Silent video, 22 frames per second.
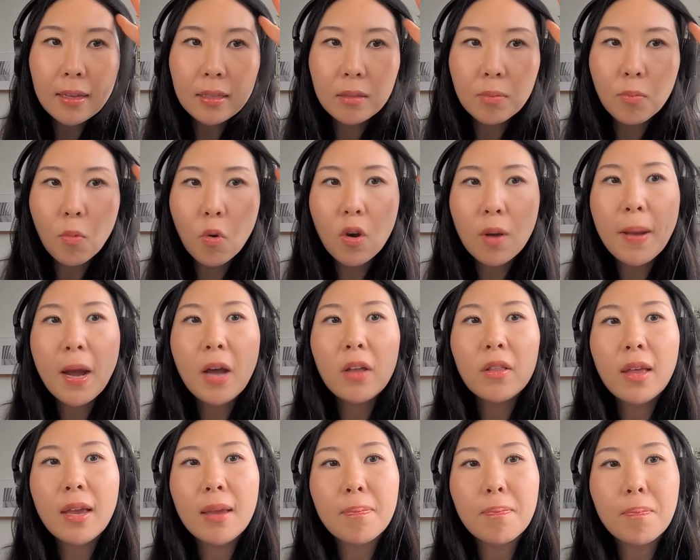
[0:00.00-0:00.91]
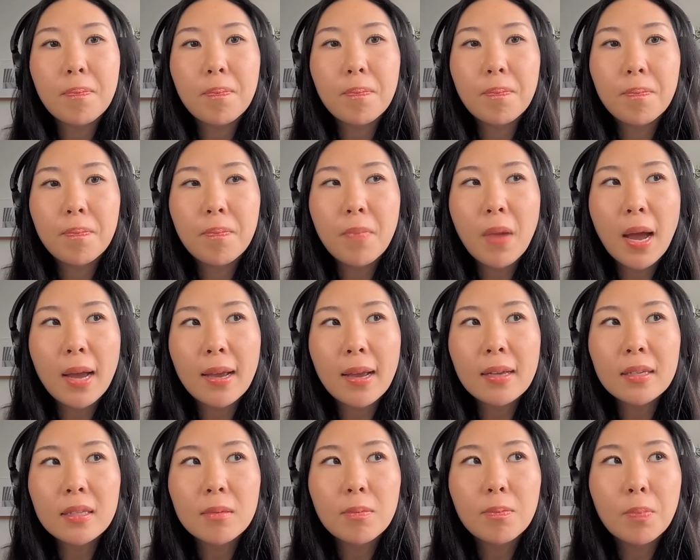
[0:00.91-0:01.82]
it's more about like I
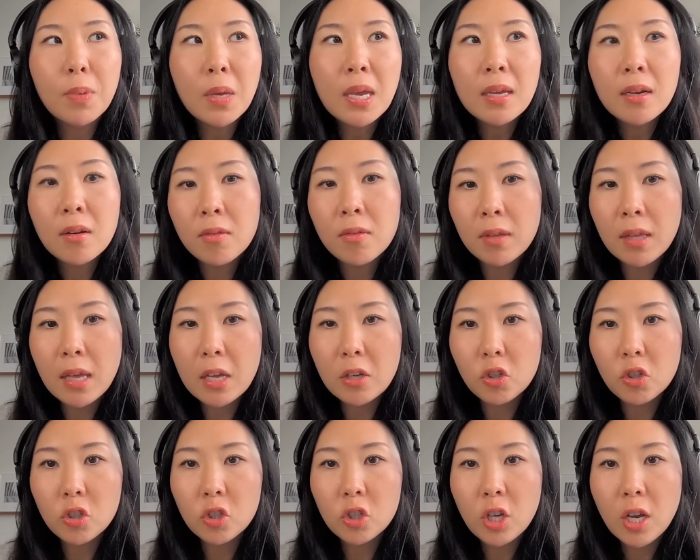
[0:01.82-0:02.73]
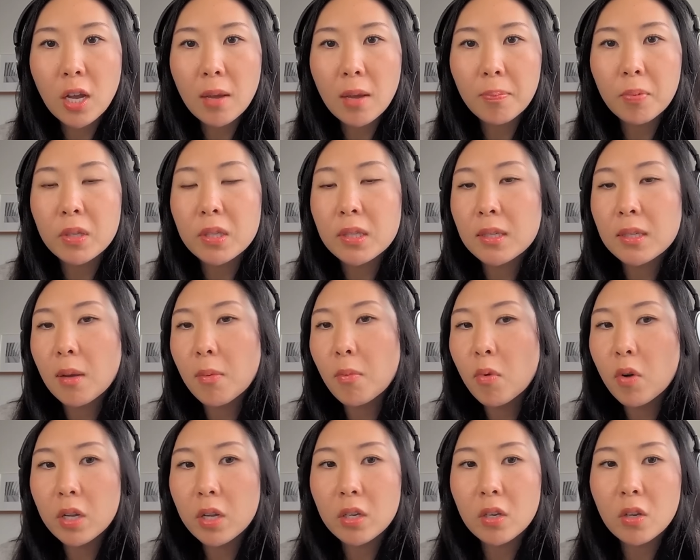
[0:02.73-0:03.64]
guess being in a relationship with
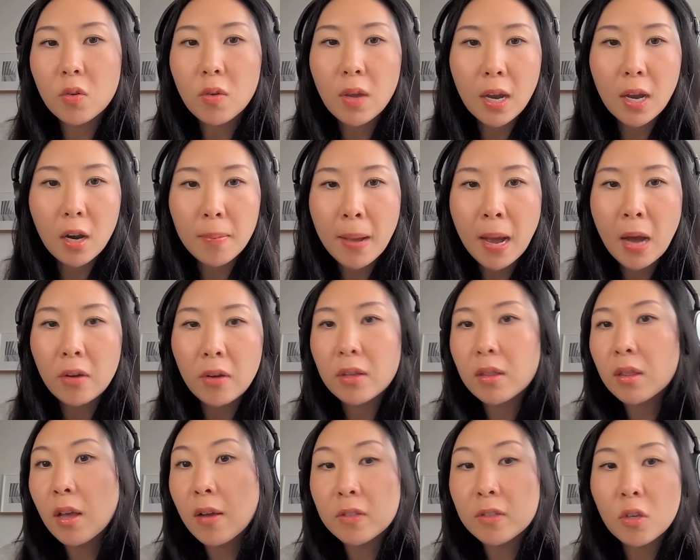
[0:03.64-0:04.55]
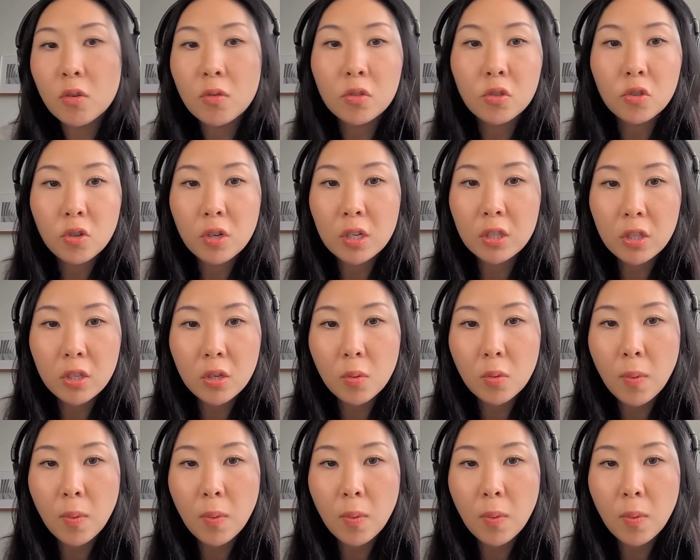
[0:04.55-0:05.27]
someone you care about and loves you and treats you